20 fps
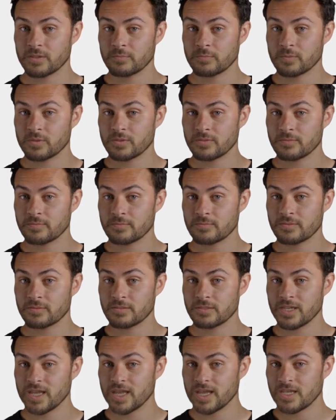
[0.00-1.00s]
number,
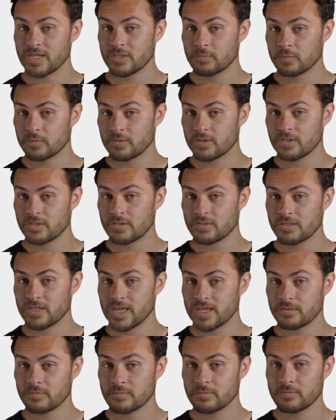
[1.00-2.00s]
the expiration
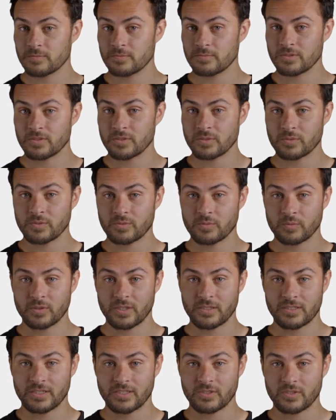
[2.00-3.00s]
date, the
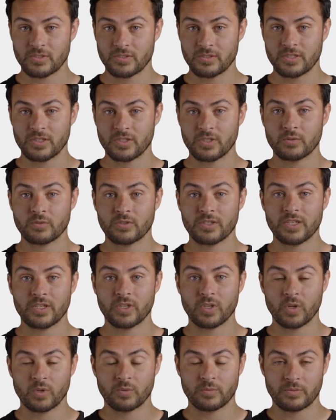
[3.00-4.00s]
3-digit security
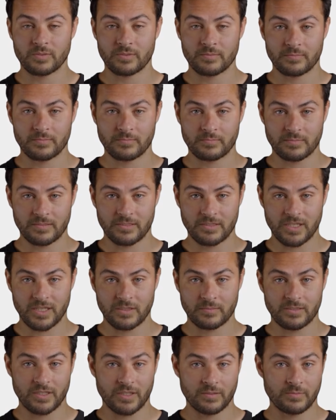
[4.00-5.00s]
code,
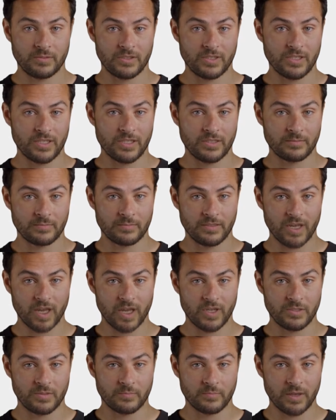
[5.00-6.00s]
CVV,
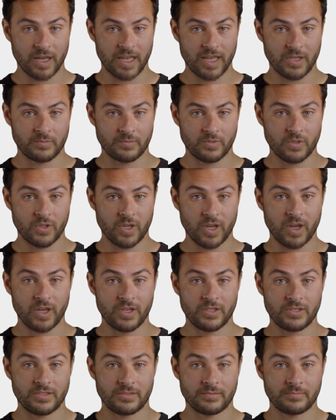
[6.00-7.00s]
on the back of your
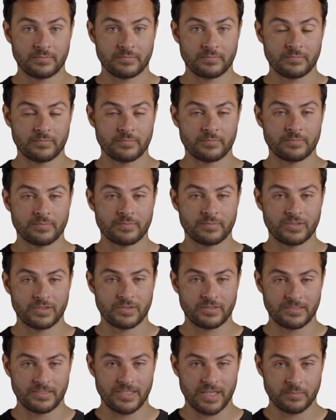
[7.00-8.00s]
card.
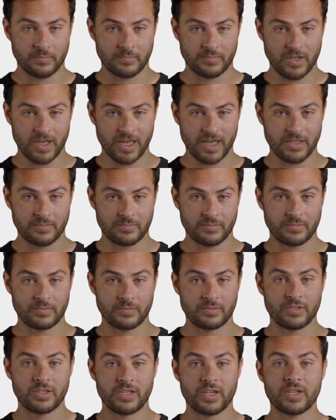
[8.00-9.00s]
Step 5.
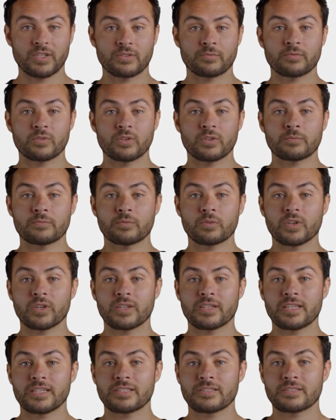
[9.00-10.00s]
Confirm your
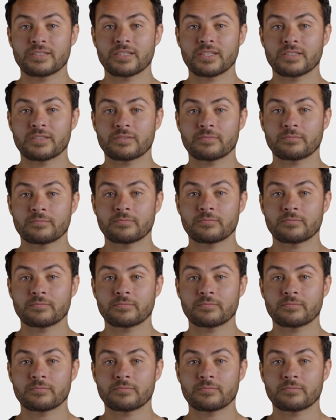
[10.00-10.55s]
identity.